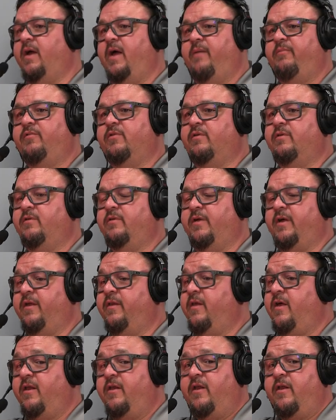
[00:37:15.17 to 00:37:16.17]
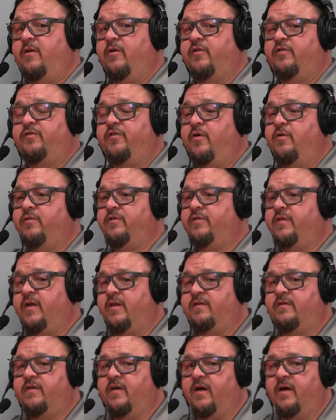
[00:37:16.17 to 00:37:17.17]
Too. Absolutely. And, th and then there's folks
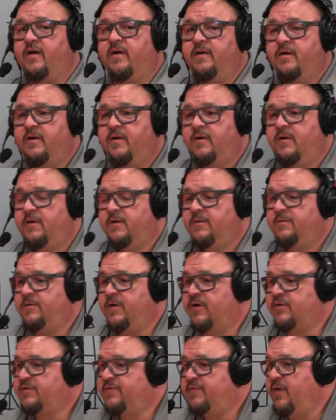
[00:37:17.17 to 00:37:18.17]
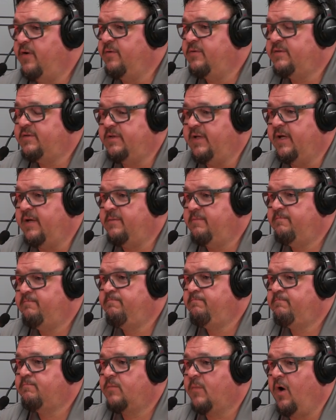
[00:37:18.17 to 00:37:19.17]
that, uh, there's folks that
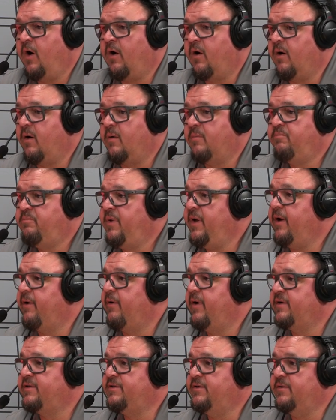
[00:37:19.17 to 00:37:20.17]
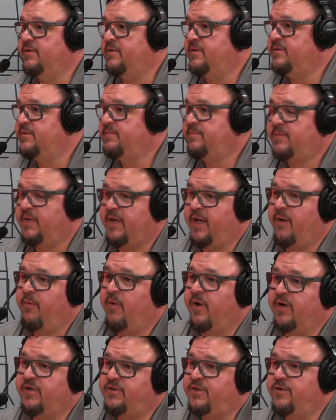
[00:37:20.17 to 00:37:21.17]
are P R S shooters and they
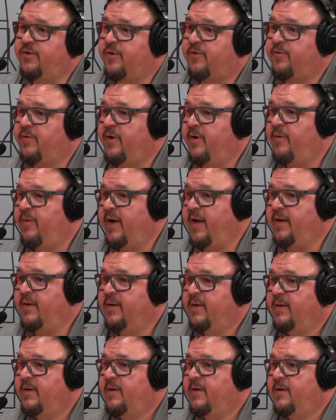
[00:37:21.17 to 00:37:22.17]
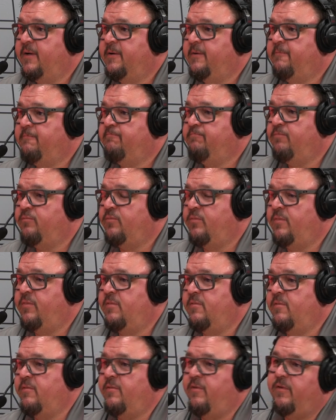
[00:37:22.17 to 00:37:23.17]
want to shoot a three oh eight.
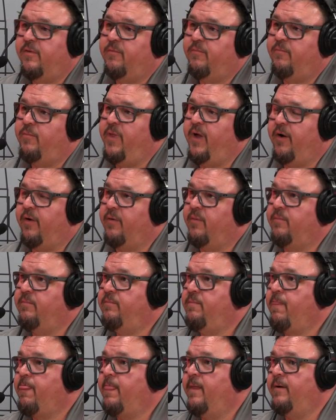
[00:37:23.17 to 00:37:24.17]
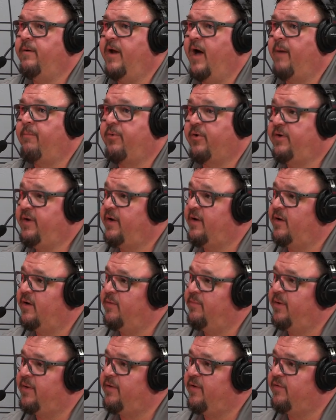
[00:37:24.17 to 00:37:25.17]
Th they're not
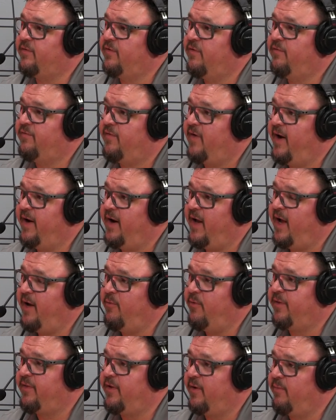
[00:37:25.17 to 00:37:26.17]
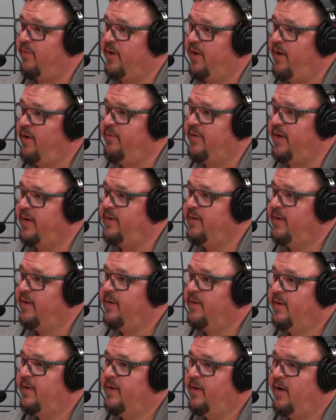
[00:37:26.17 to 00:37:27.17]
particular, but they're so finite with their reloading.
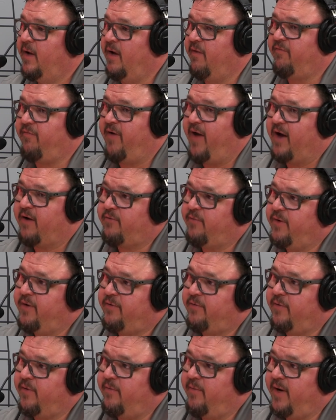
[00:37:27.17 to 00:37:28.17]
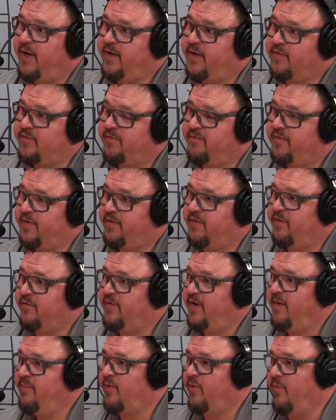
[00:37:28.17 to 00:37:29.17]
A factory three oh eight doesn't fit their
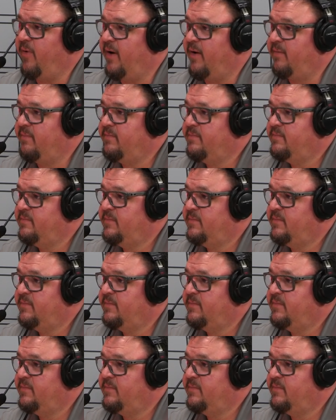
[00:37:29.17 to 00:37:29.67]
chamber well.